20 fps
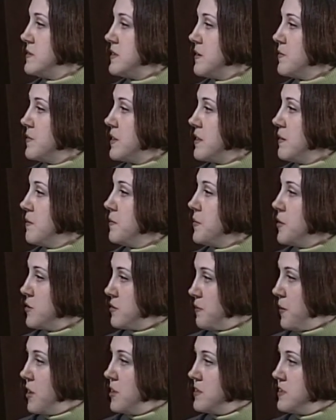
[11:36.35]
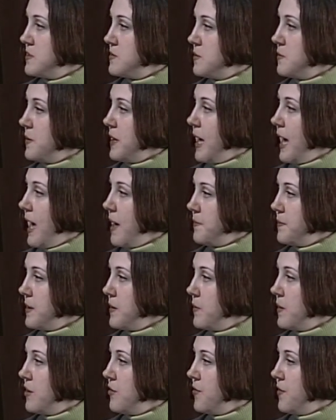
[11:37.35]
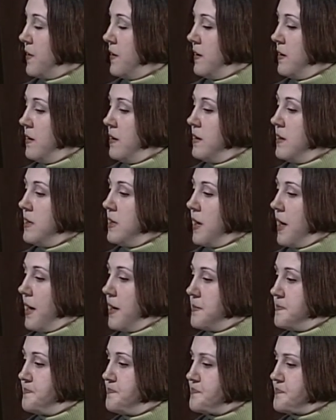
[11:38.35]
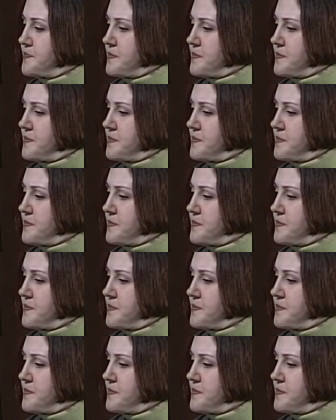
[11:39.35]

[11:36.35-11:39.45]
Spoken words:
something that both parties would be happy with. And